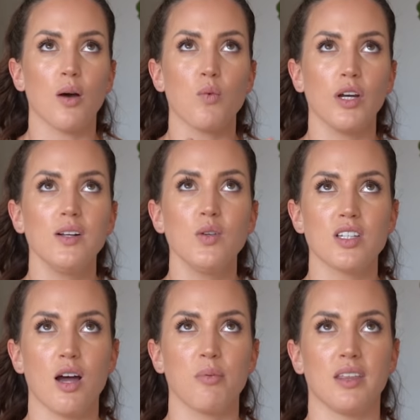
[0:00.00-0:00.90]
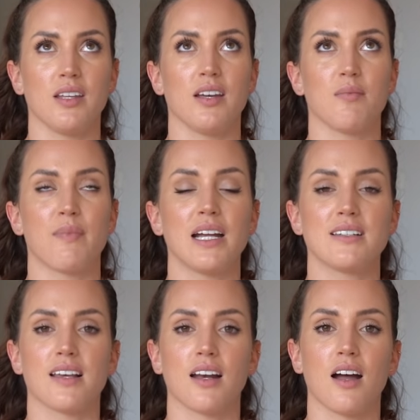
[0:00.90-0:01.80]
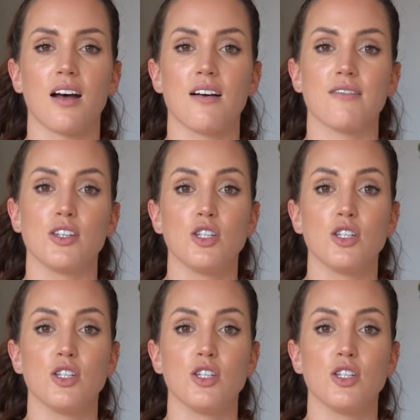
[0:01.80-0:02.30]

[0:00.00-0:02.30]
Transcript: I want you to adopt the mindset of